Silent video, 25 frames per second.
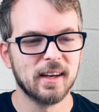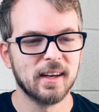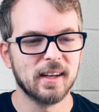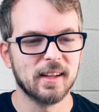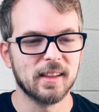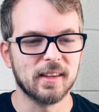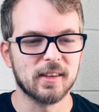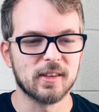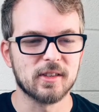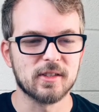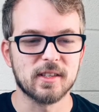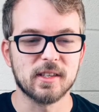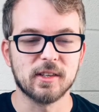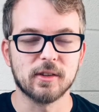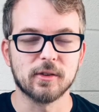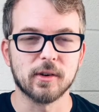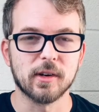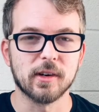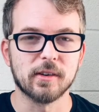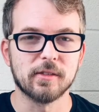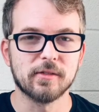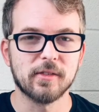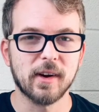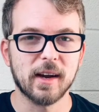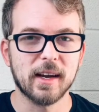There's either
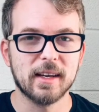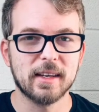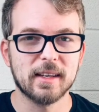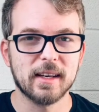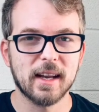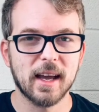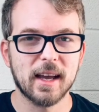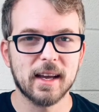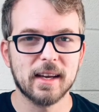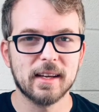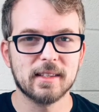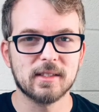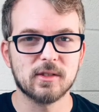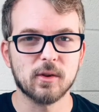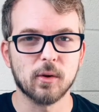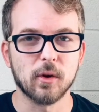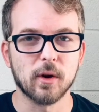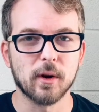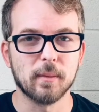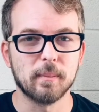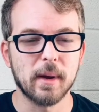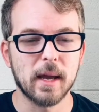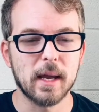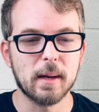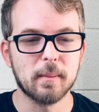a fight night or
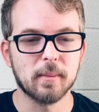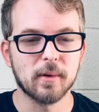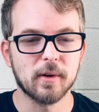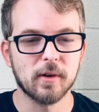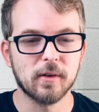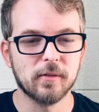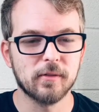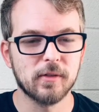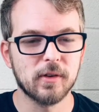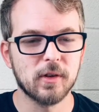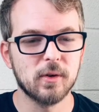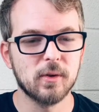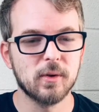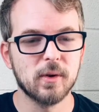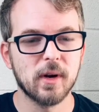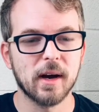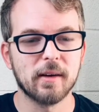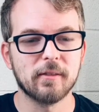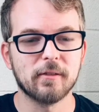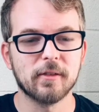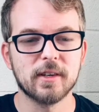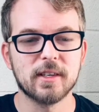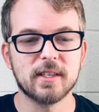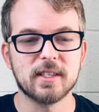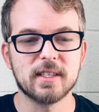a pay-per-view
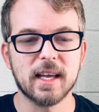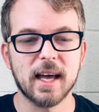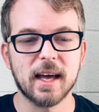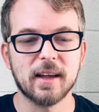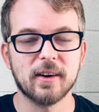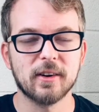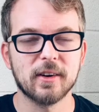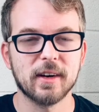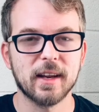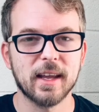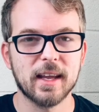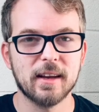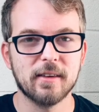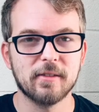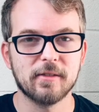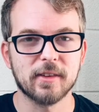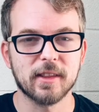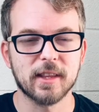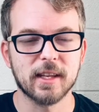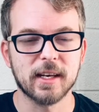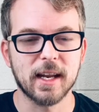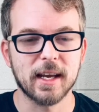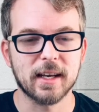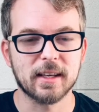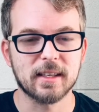every Saturday for
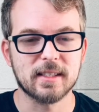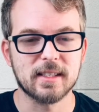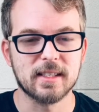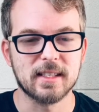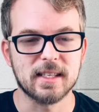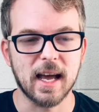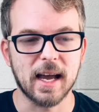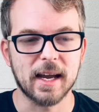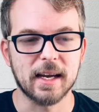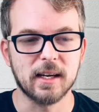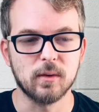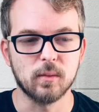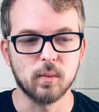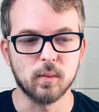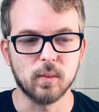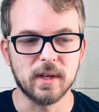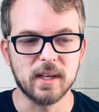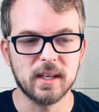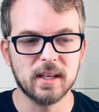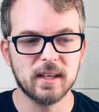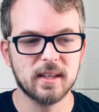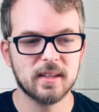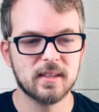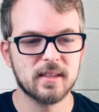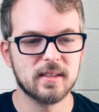the next 9
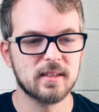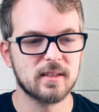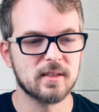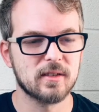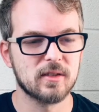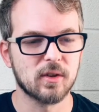weeks,